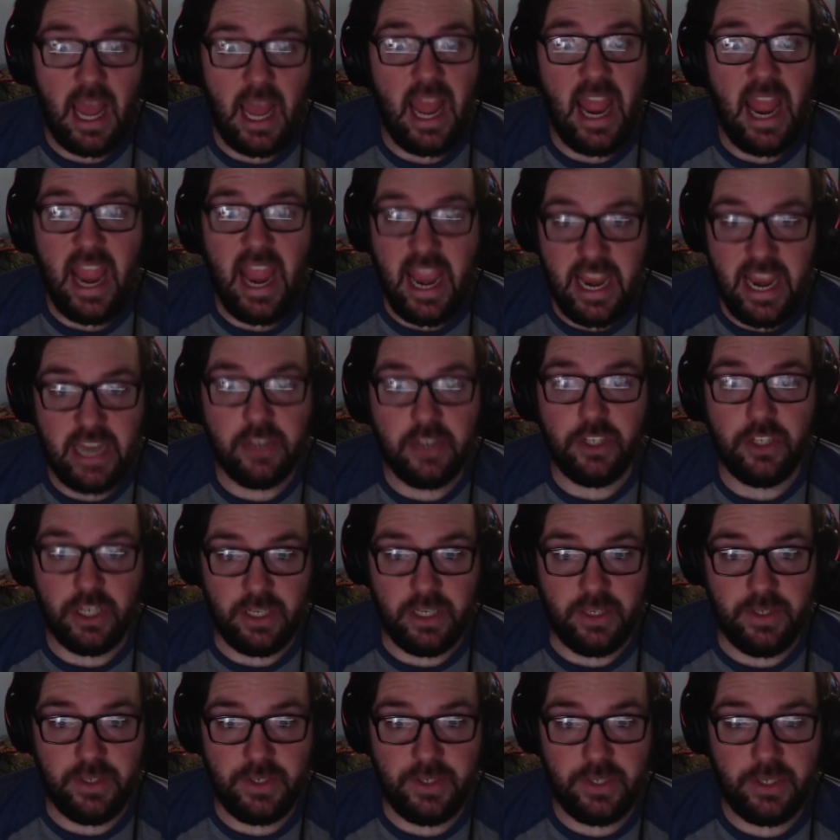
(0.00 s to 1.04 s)

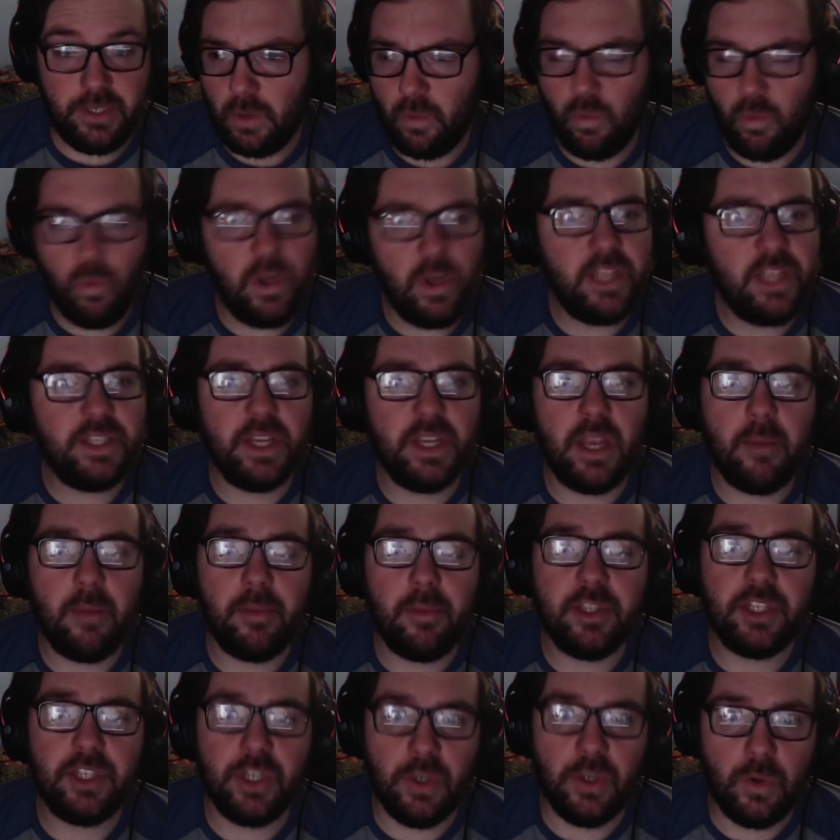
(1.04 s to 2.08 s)
ages. Reason
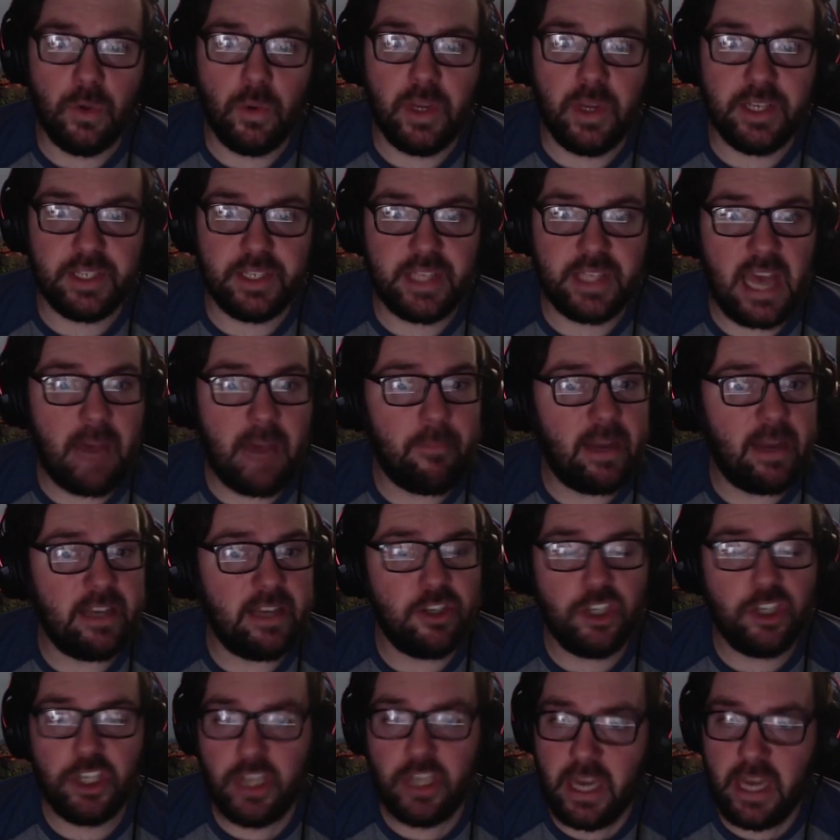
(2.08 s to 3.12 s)
number two is that my
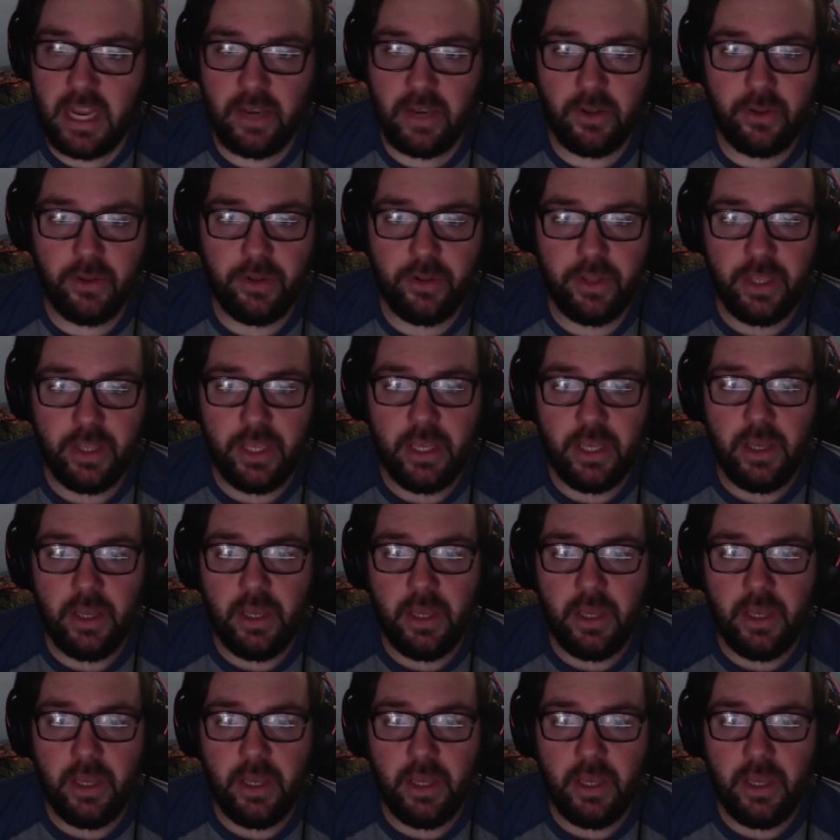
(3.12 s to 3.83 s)
channel